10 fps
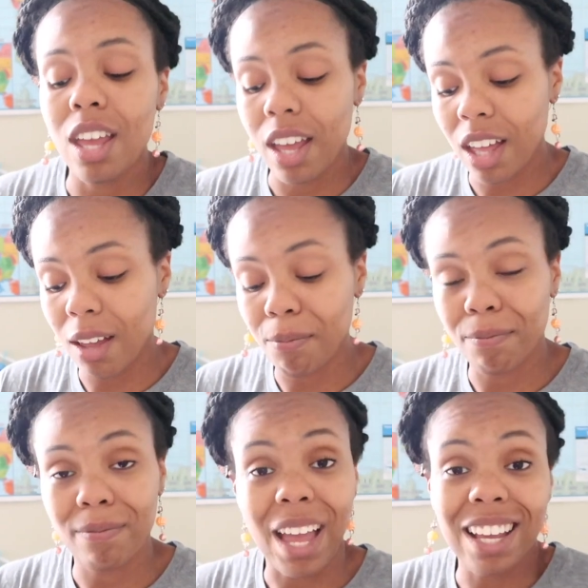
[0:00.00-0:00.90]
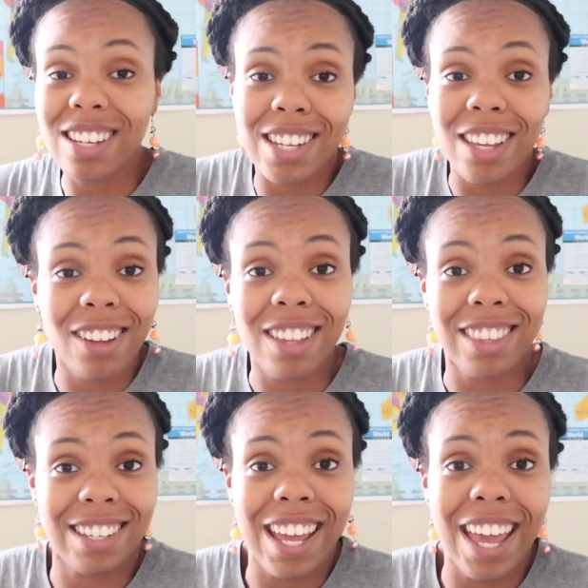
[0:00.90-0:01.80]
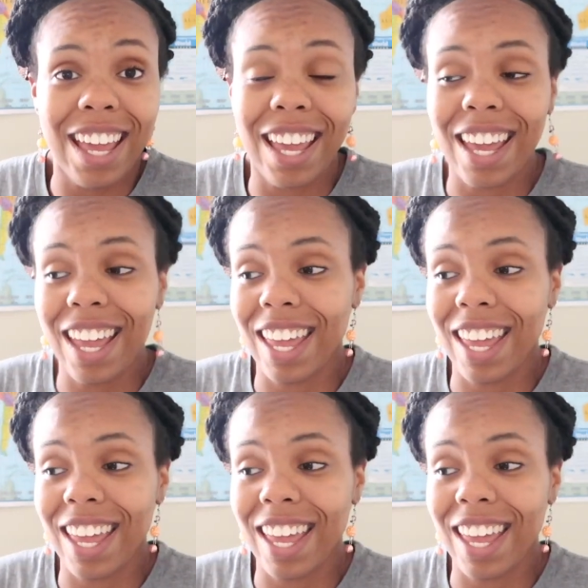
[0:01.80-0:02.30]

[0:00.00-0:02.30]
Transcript: I can take on the day,